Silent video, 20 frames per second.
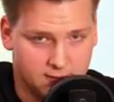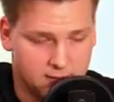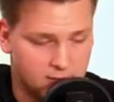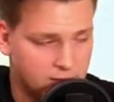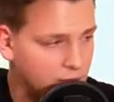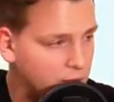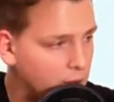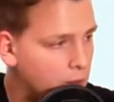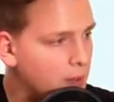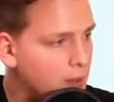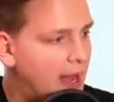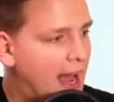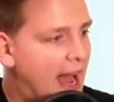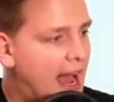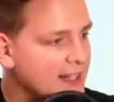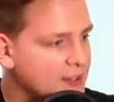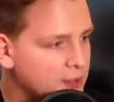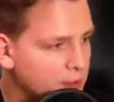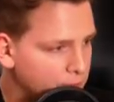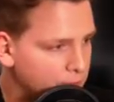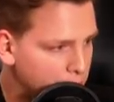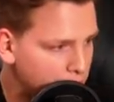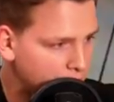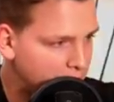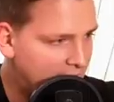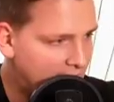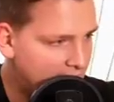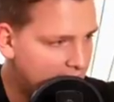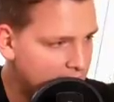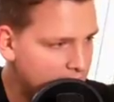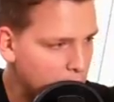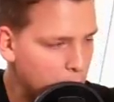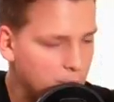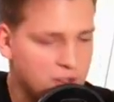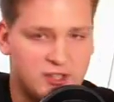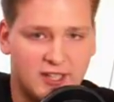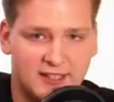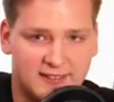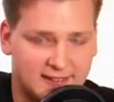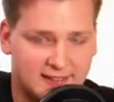So as of today, we
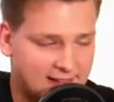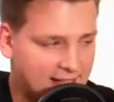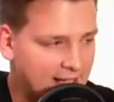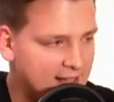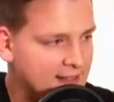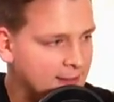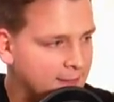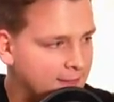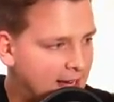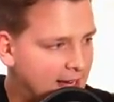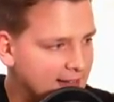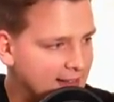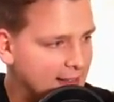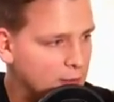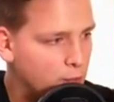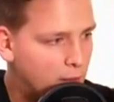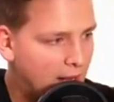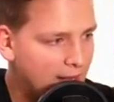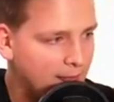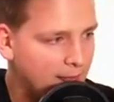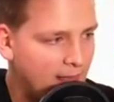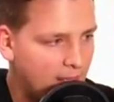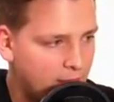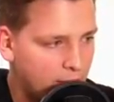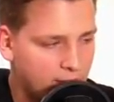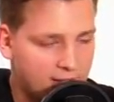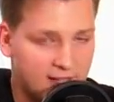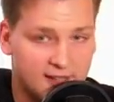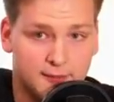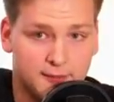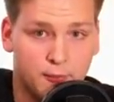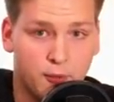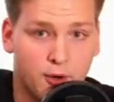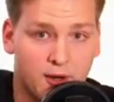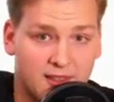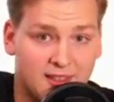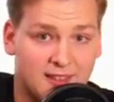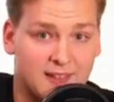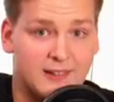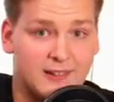just discussed the fact that one tether is
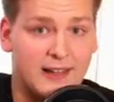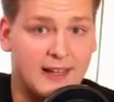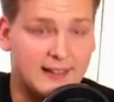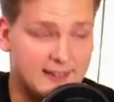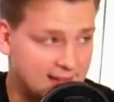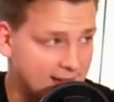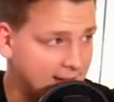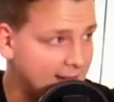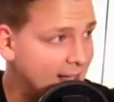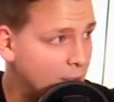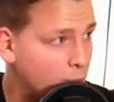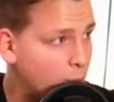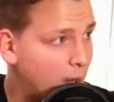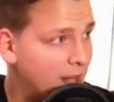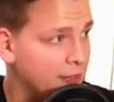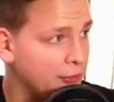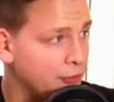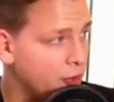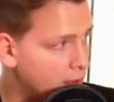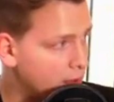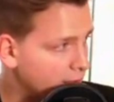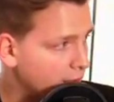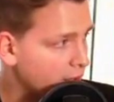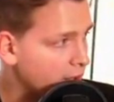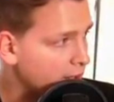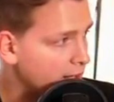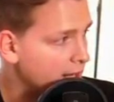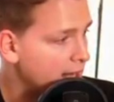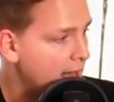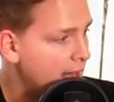worth less than one dollar,